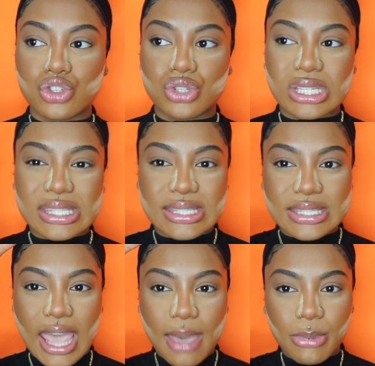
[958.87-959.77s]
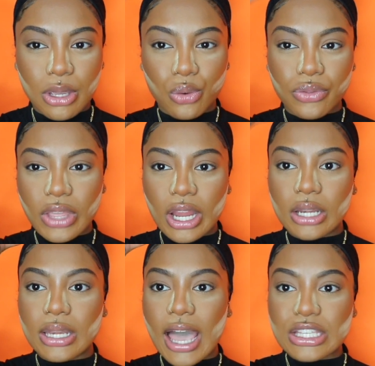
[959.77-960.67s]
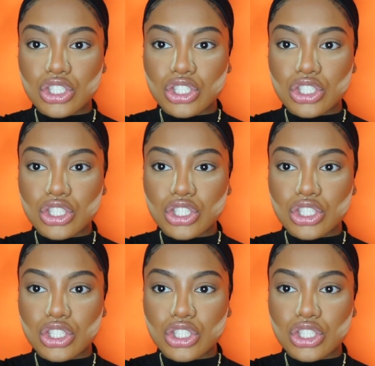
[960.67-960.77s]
you just dab it on there, not